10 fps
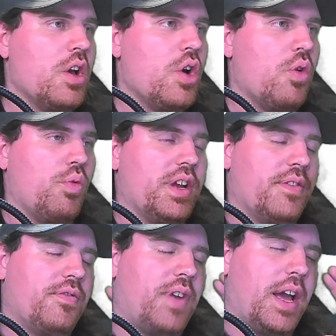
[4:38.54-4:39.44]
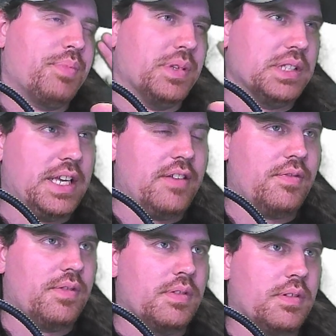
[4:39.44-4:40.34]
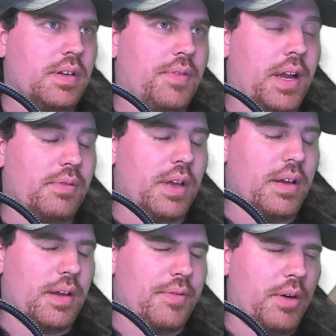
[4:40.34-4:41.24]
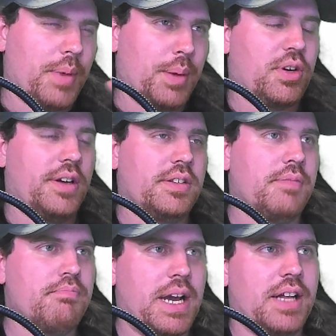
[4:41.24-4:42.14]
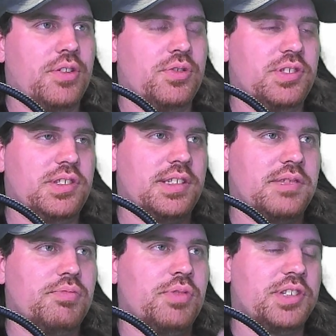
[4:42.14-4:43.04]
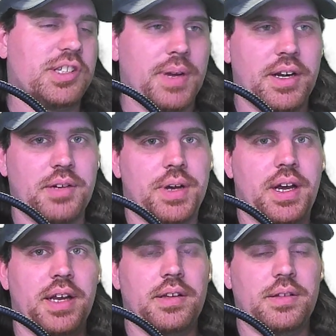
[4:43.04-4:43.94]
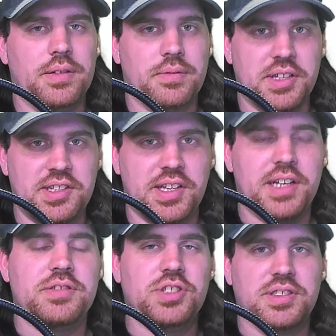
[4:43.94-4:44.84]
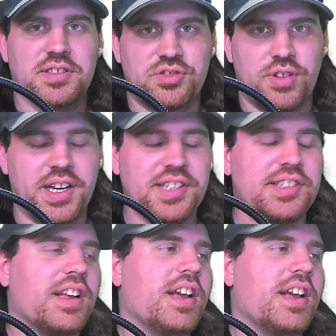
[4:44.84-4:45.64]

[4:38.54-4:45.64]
With, I believe, if I remember correctly, Malos was inspired by the Son, Jesus Christ.